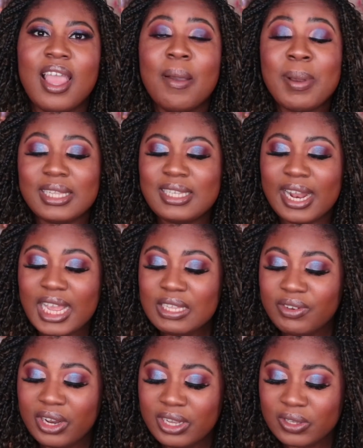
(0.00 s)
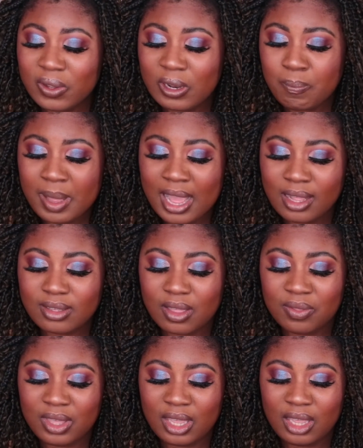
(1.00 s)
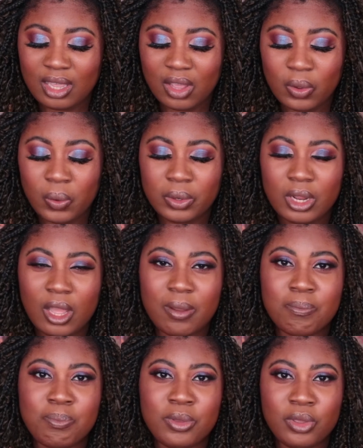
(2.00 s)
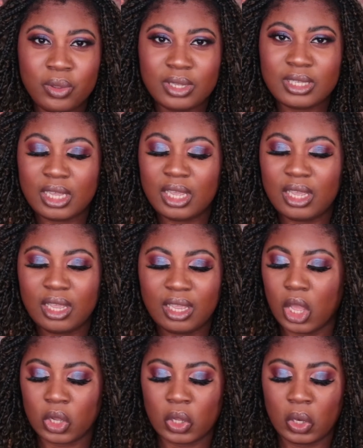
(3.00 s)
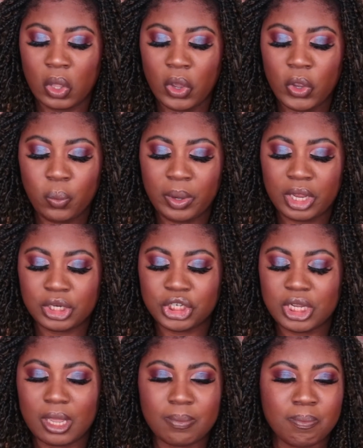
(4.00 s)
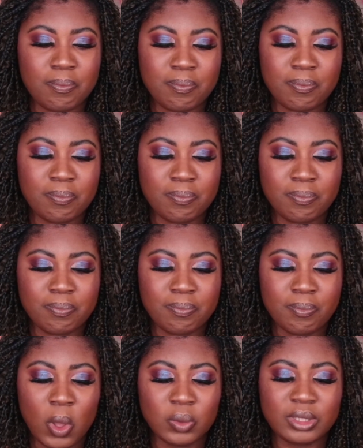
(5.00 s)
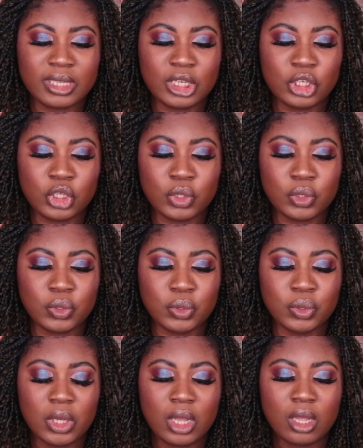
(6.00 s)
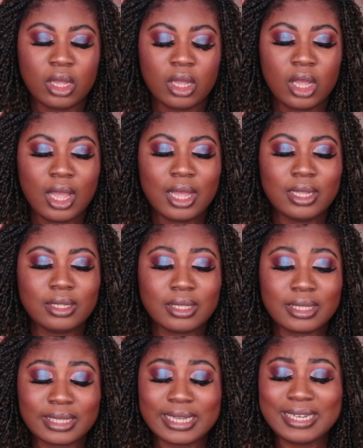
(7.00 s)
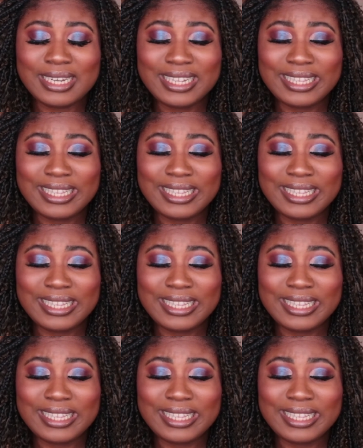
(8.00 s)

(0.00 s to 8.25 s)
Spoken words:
But today's video is all about the Huda Beauty GloWish Multi-Dew Skin